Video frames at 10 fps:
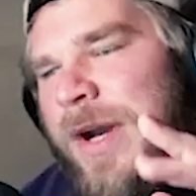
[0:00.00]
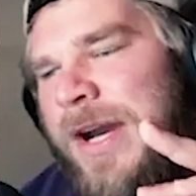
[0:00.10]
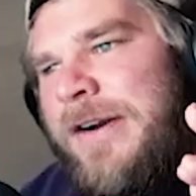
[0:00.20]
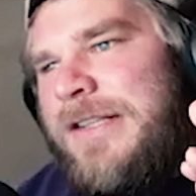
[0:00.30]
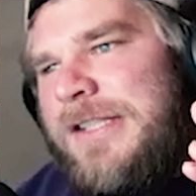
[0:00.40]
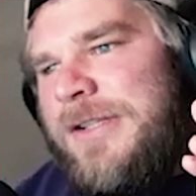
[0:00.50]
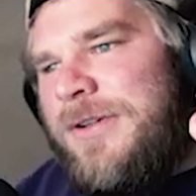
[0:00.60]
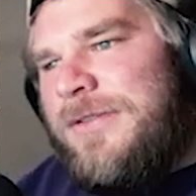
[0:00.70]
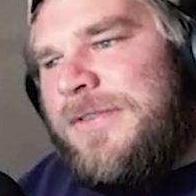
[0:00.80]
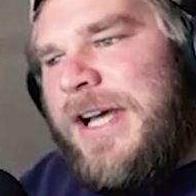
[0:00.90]
where it's
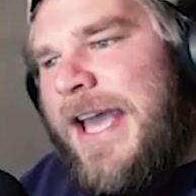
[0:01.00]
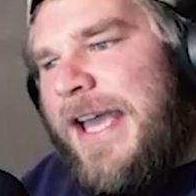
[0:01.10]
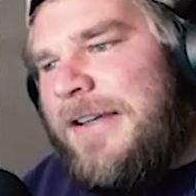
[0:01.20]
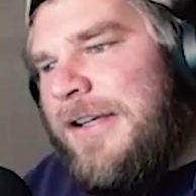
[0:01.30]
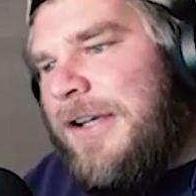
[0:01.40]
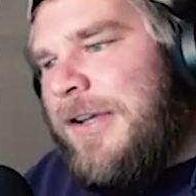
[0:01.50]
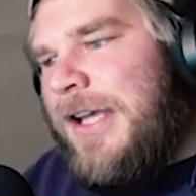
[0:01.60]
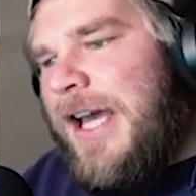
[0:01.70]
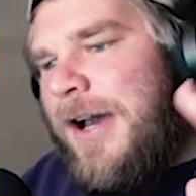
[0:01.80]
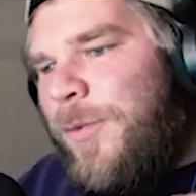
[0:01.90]
sort of like
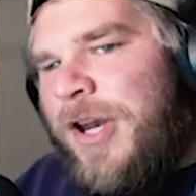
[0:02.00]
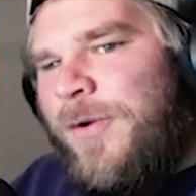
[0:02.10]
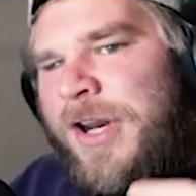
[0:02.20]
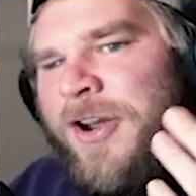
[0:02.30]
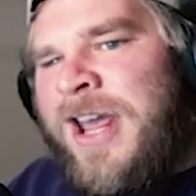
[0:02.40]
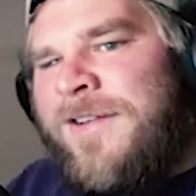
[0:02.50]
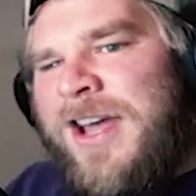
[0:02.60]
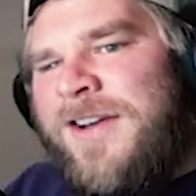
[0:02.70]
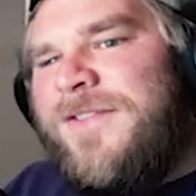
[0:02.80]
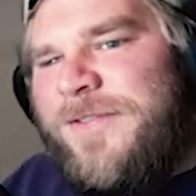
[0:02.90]
we don't have
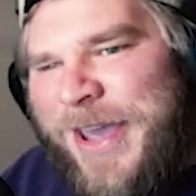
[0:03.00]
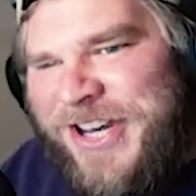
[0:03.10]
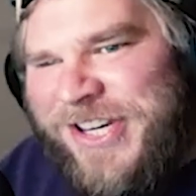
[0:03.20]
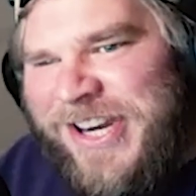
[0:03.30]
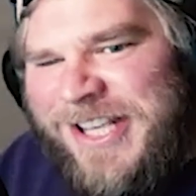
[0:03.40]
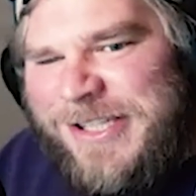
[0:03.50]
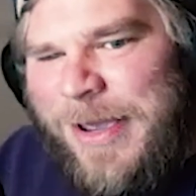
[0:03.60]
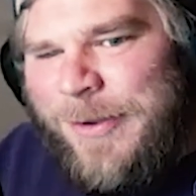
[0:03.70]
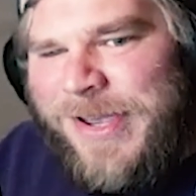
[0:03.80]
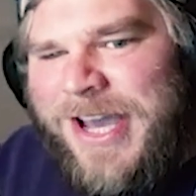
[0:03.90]
enough information yet, so maybe we